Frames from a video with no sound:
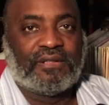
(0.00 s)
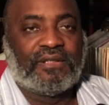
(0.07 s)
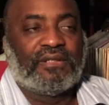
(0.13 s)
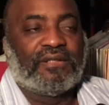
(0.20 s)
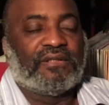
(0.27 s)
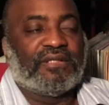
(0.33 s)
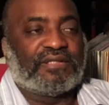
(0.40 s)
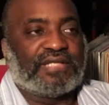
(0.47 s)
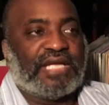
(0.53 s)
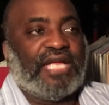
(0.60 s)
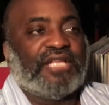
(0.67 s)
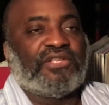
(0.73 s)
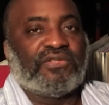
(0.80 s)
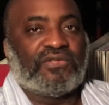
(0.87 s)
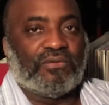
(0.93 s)
The
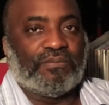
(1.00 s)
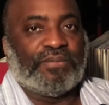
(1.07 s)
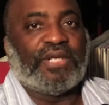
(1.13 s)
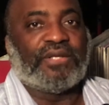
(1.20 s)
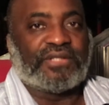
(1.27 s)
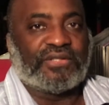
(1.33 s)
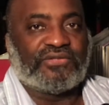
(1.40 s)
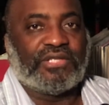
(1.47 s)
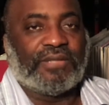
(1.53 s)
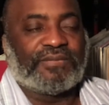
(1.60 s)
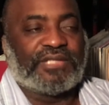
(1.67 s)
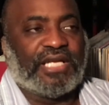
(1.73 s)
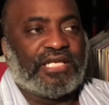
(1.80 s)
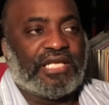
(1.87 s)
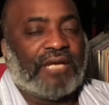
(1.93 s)
scientists who built the ship say,
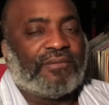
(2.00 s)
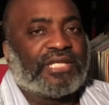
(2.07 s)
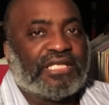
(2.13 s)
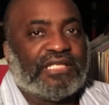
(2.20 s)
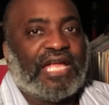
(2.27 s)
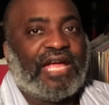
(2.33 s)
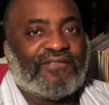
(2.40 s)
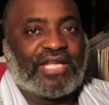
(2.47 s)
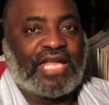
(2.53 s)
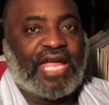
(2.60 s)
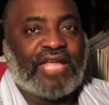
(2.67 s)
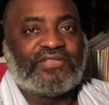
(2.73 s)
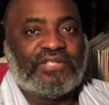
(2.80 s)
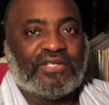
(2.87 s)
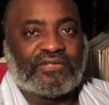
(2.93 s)
yeah, but the
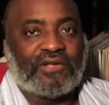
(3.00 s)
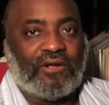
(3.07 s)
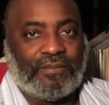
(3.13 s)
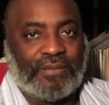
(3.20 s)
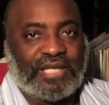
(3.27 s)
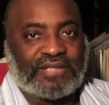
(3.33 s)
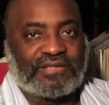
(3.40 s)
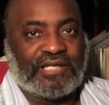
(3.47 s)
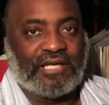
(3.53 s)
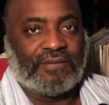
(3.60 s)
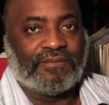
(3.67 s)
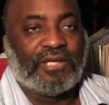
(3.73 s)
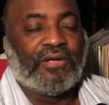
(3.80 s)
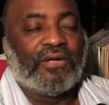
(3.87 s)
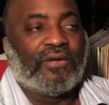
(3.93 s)
navigation is all messed up.
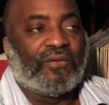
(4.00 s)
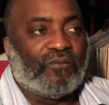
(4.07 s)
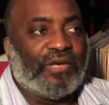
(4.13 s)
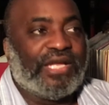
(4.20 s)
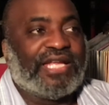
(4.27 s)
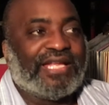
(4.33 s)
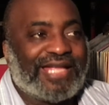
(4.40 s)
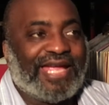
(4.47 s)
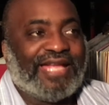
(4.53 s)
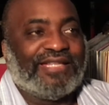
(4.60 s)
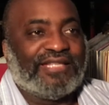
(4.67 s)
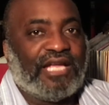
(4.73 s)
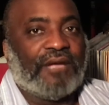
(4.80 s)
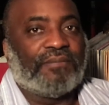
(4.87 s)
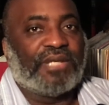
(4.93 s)
We could end
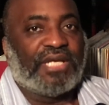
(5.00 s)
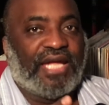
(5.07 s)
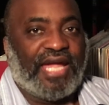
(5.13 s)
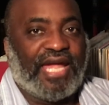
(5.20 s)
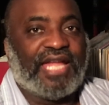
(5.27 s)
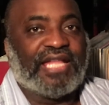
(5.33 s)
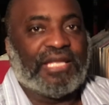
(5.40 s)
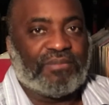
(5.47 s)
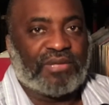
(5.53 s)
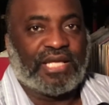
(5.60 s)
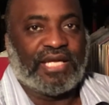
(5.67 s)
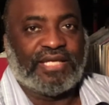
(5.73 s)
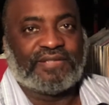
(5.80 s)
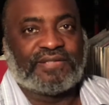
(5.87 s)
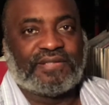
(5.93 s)
up any place.